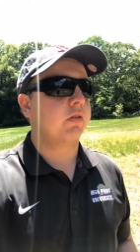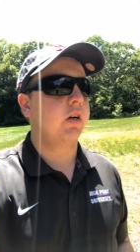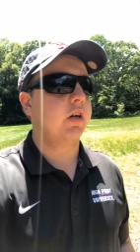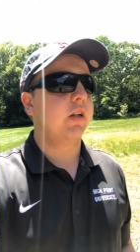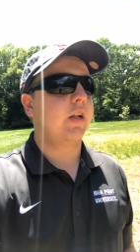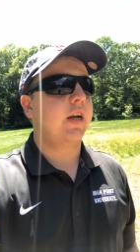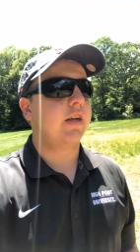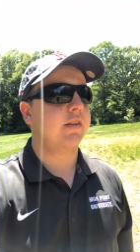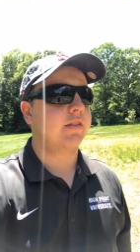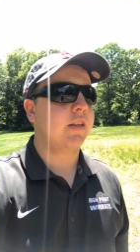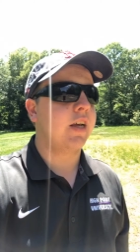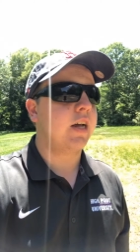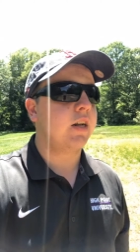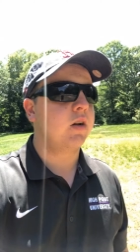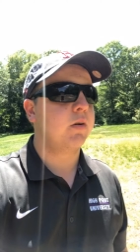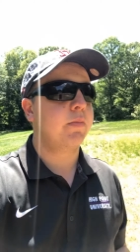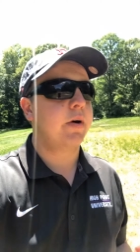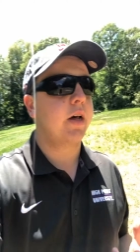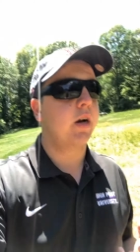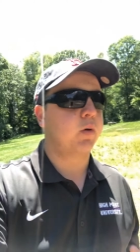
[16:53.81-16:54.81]
realize that
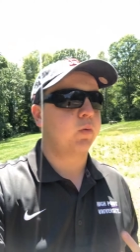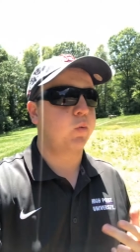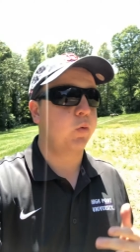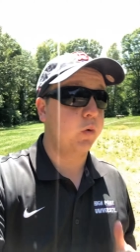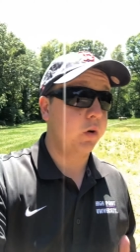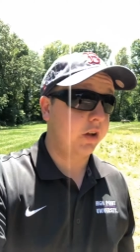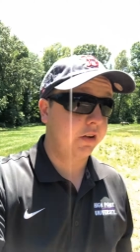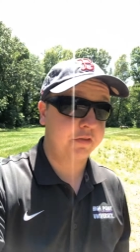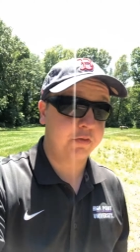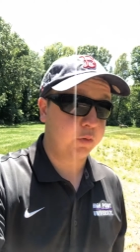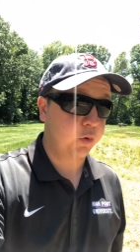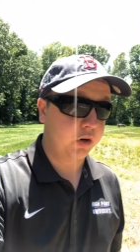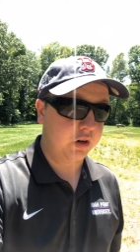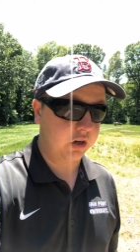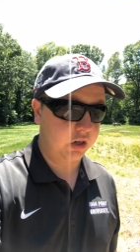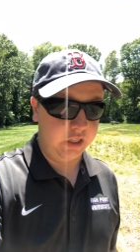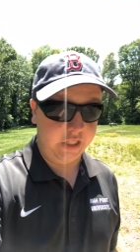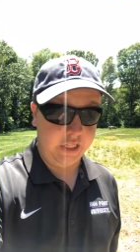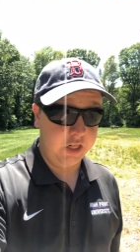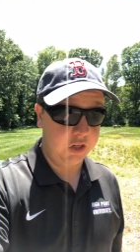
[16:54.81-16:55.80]
no matter if we're
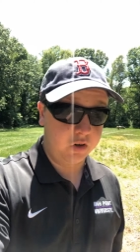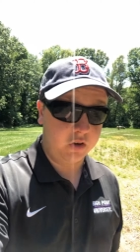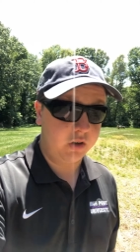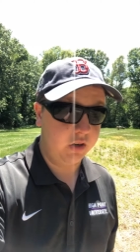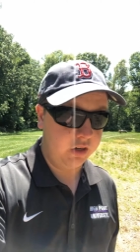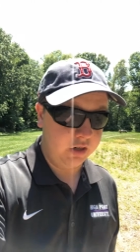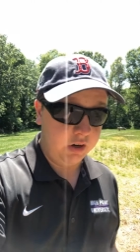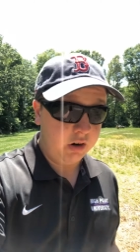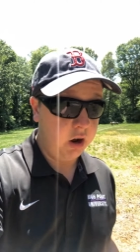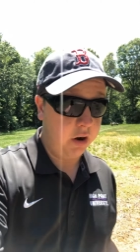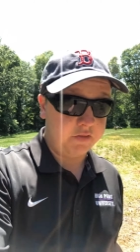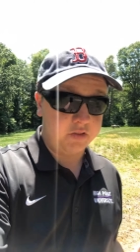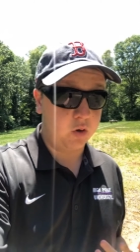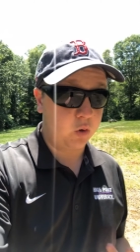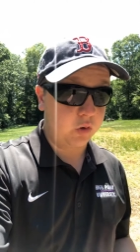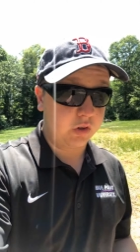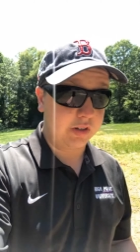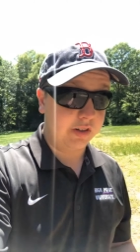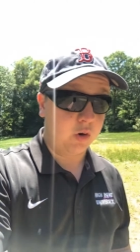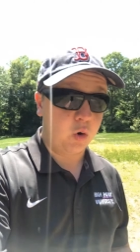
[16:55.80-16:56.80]
a leader of
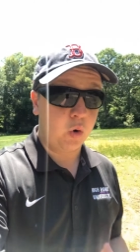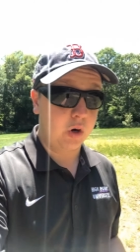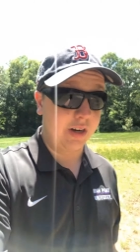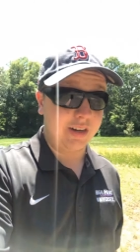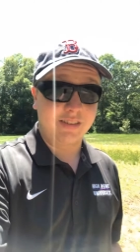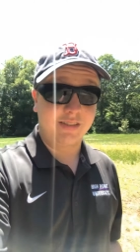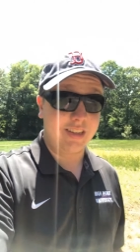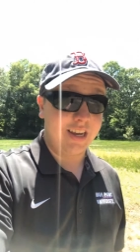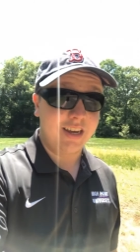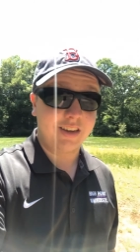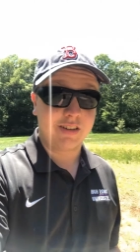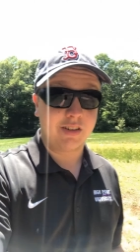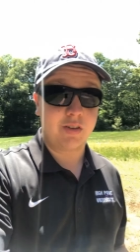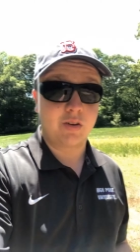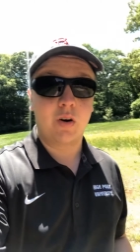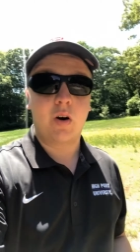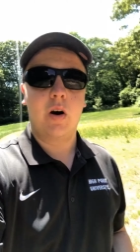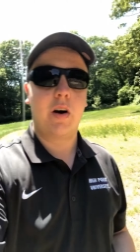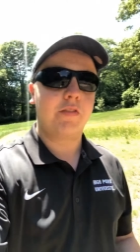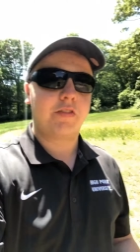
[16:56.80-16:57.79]
an organization
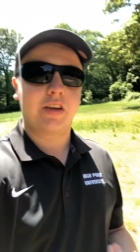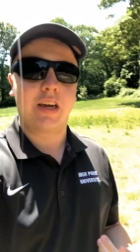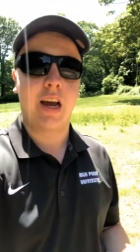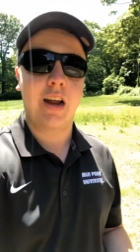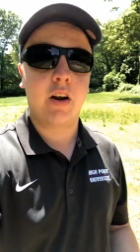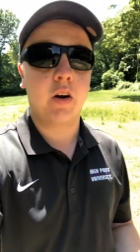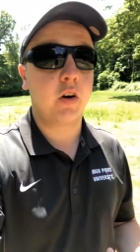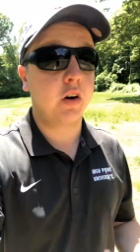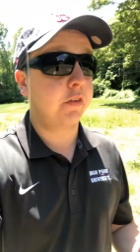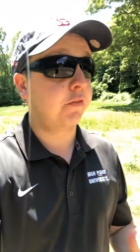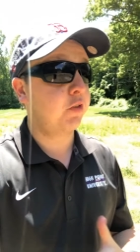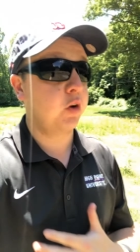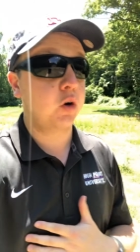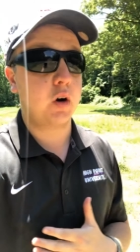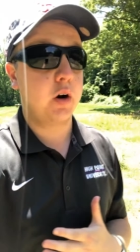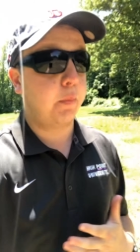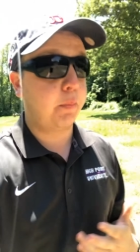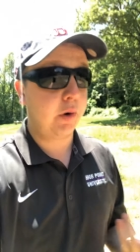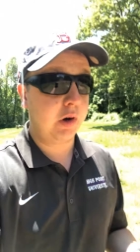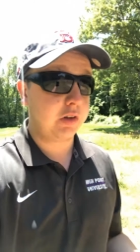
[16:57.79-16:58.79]
or if you got or if
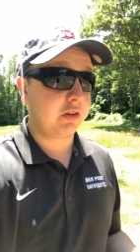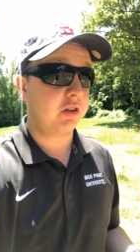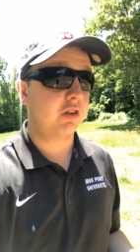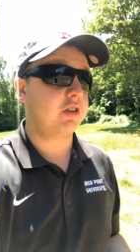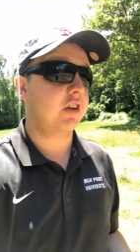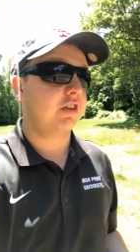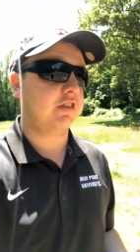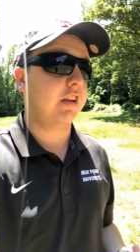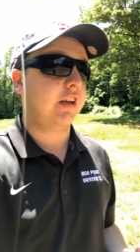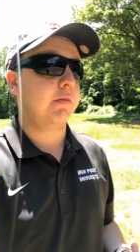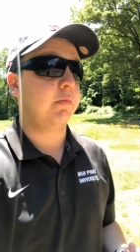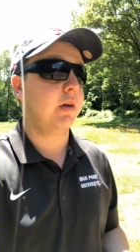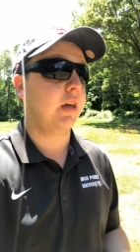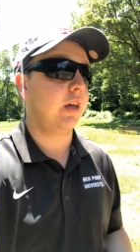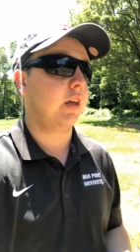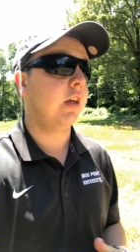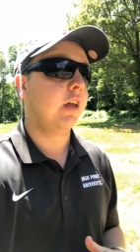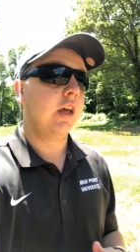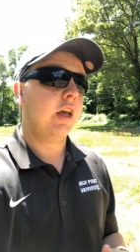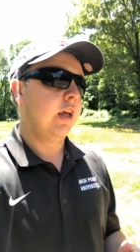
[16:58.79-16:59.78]
you're a person just like
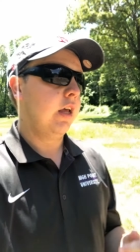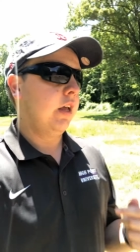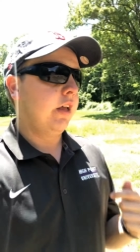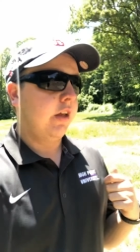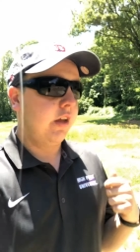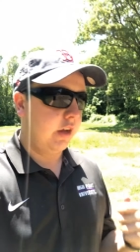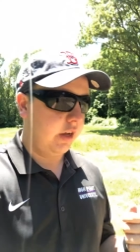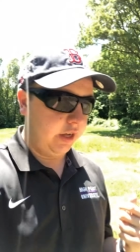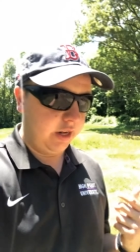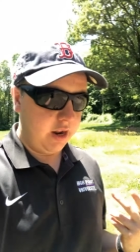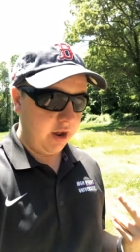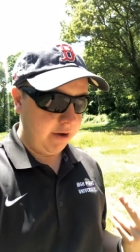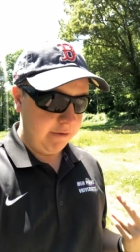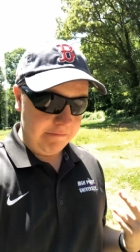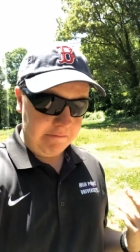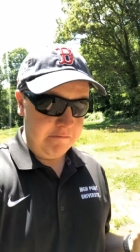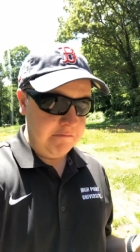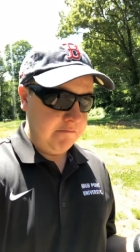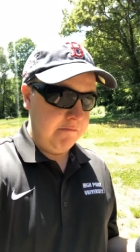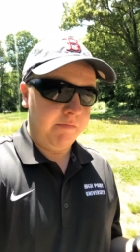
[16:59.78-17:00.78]
me you know
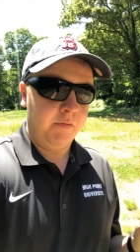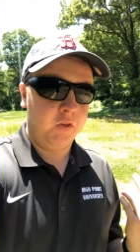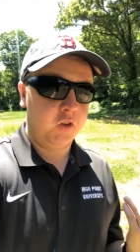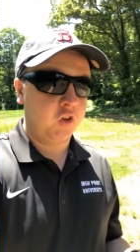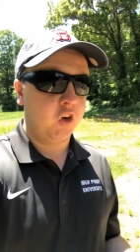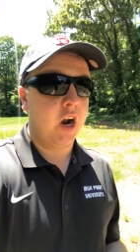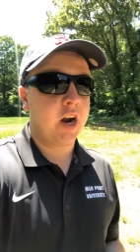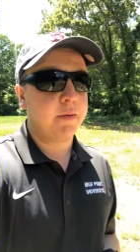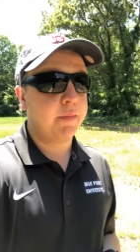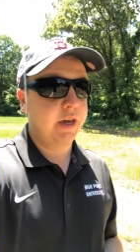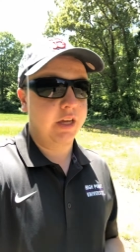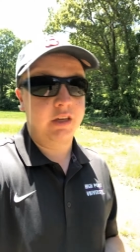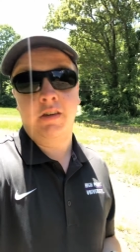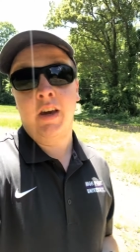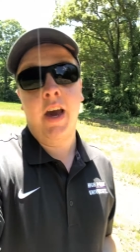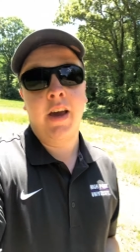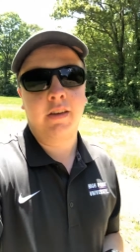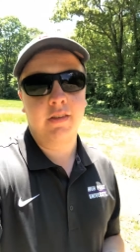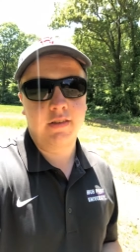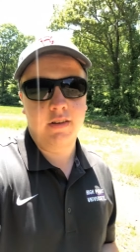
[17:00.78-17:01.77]
trying to make
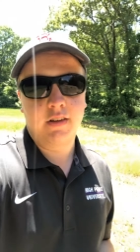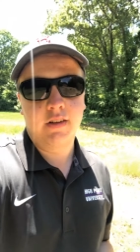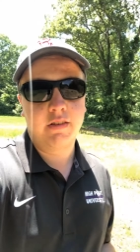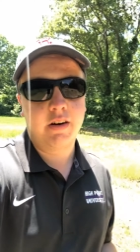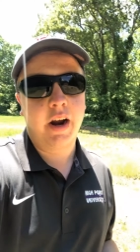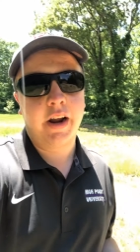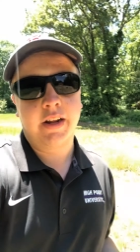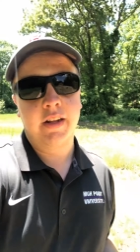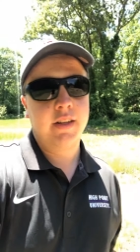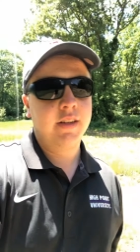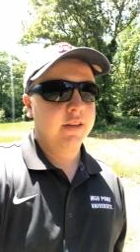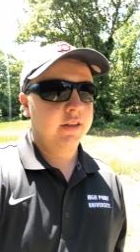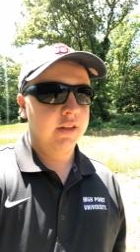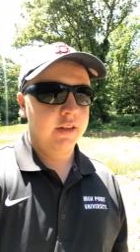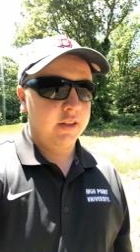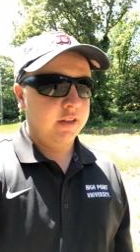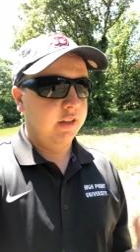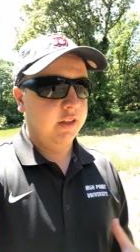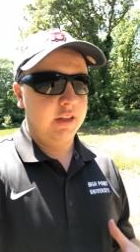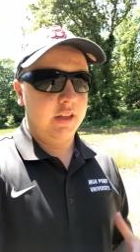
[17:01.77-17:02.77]
change right
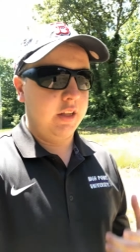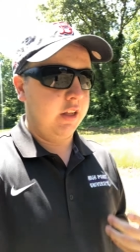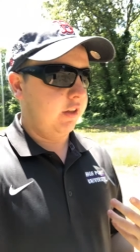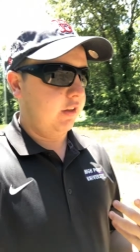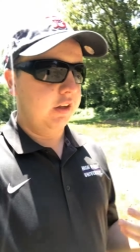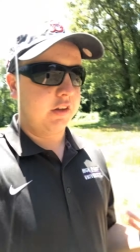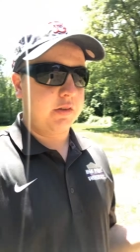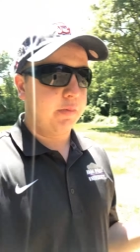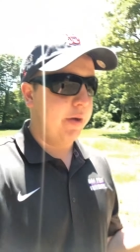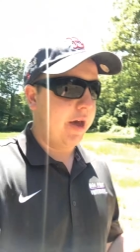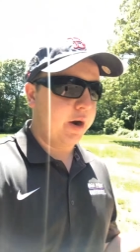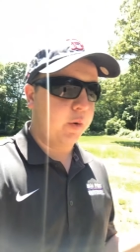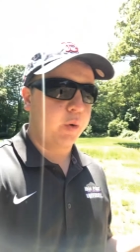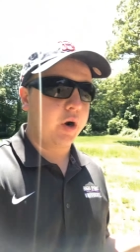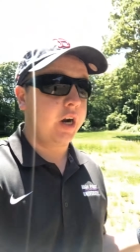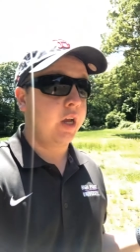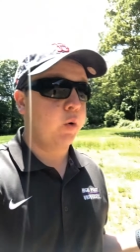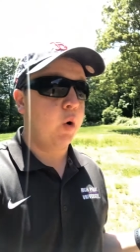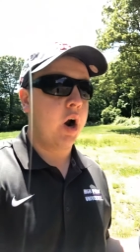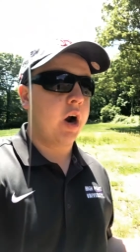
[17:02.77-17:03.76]
it doesn't matter
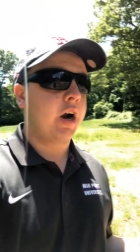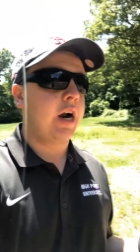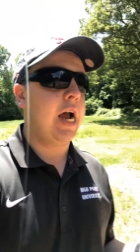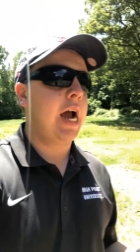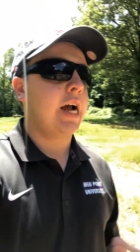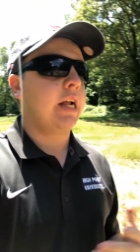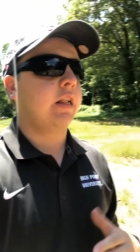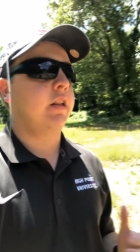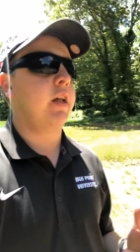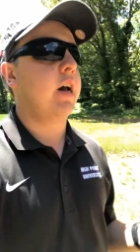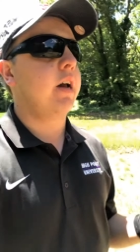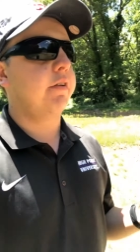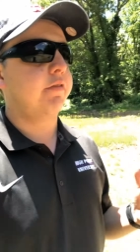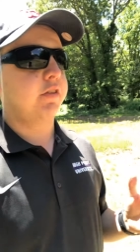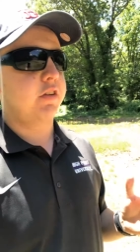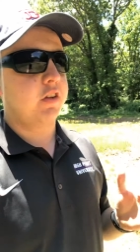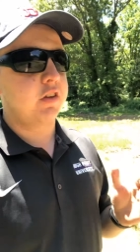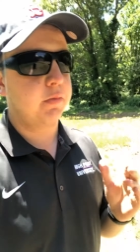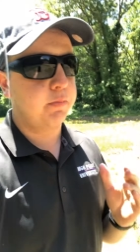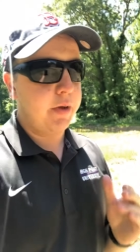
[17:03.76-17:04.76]
where you are at life
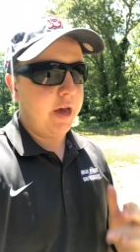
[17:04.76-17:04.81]
it doesn't